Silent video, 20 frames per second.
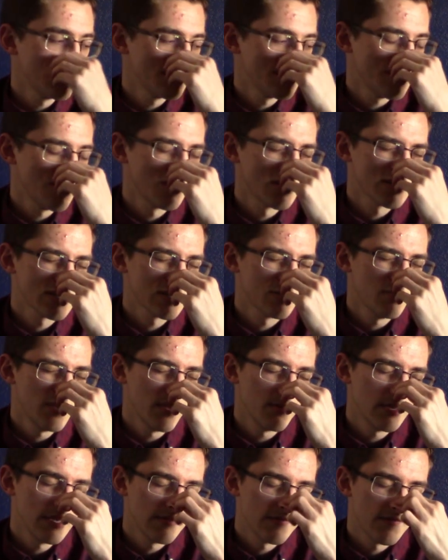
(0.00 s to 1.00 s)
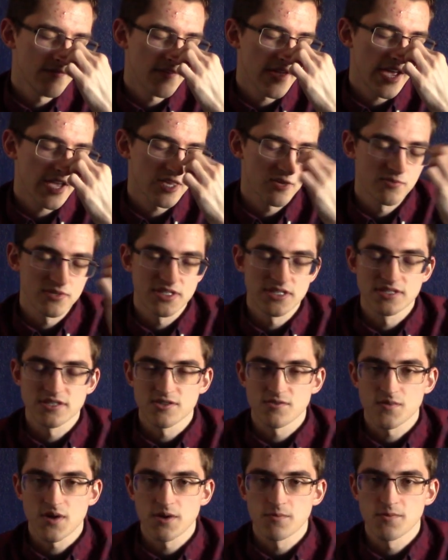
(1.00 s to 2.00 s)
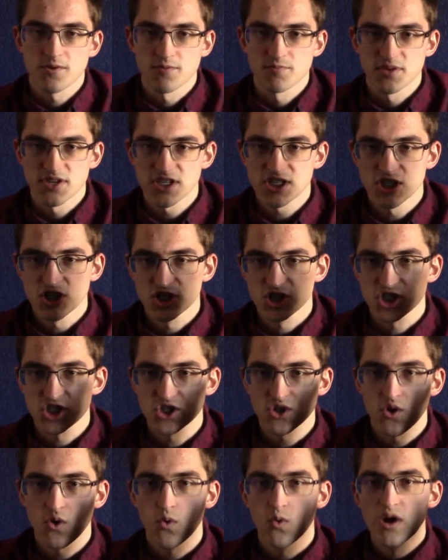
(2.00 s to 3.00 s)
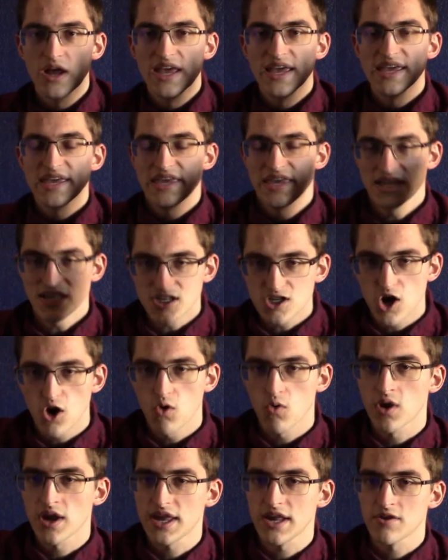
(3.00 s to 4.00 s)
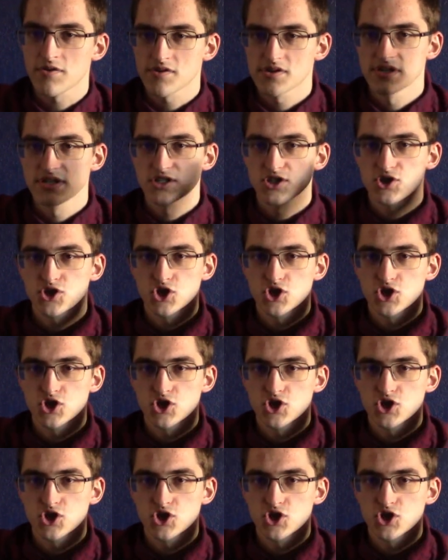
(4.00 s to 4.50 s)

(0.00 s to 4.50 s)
honestly, maybe even vacuous isn't the right word, but it's just so incoherent,